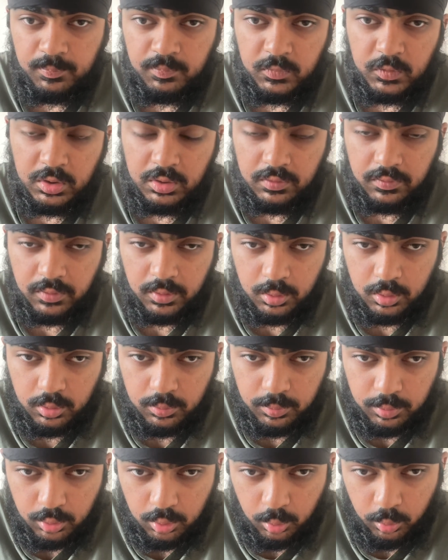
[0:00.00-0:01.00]
He's a very good
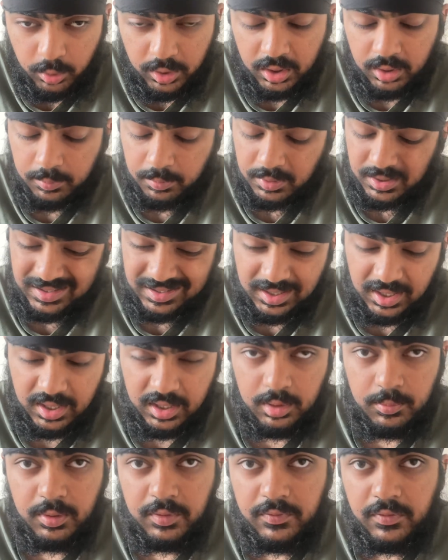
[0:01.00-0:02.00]
ball winner, but again,
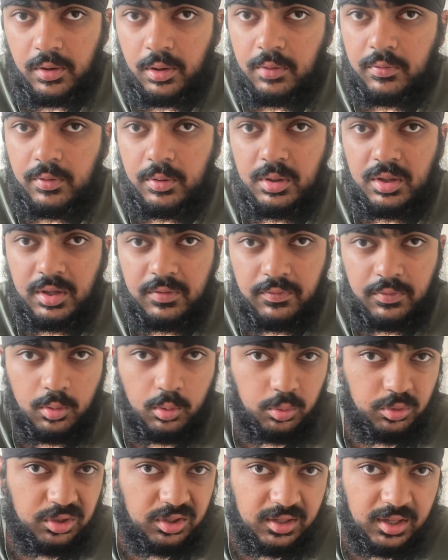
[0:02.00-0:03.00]
it'd be very, very
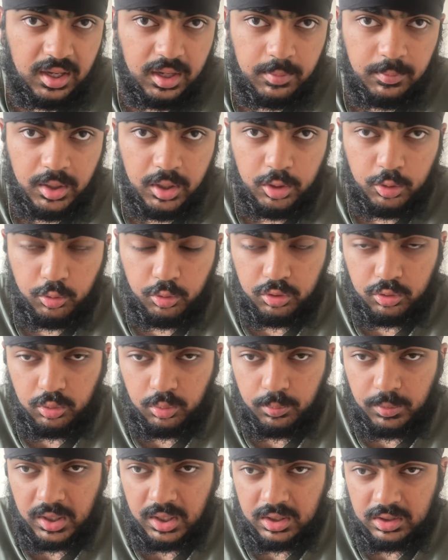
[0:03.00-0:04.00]
difficult to get him out of Crystal
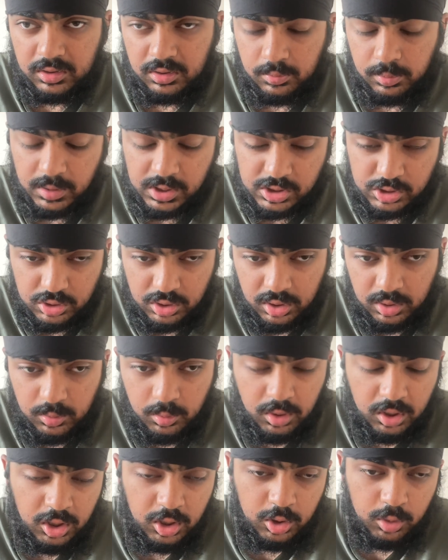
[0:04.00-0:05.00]
Palace, especially
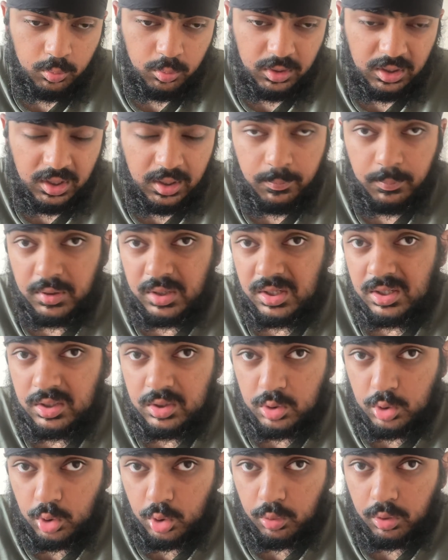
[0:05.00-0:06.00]
with them being in
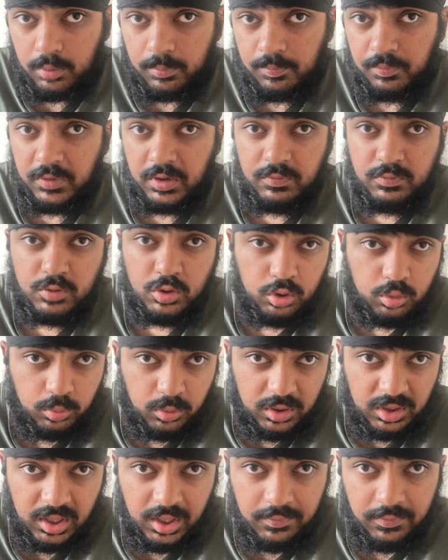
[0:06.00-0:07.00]
Europe. They've just won
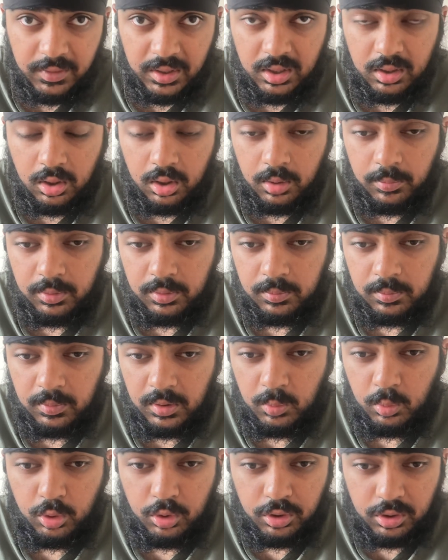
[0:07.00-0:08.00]
the FA Cup. They
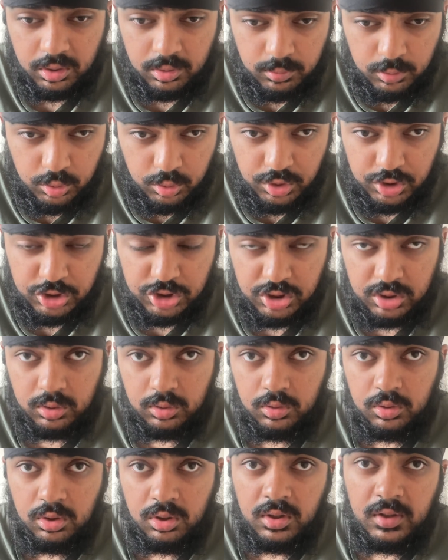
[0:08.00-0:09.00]
won the Community
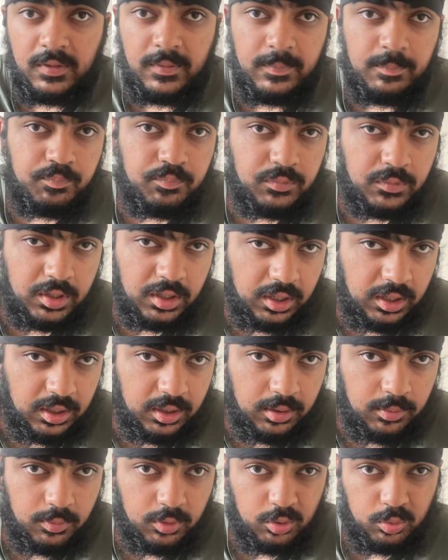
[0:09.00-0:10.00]
Shield
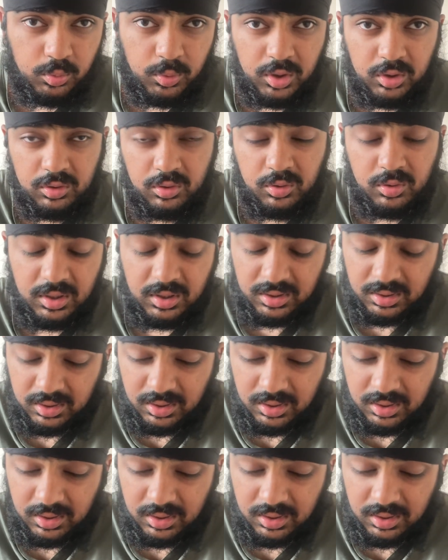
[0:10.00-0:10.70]
as well. So they're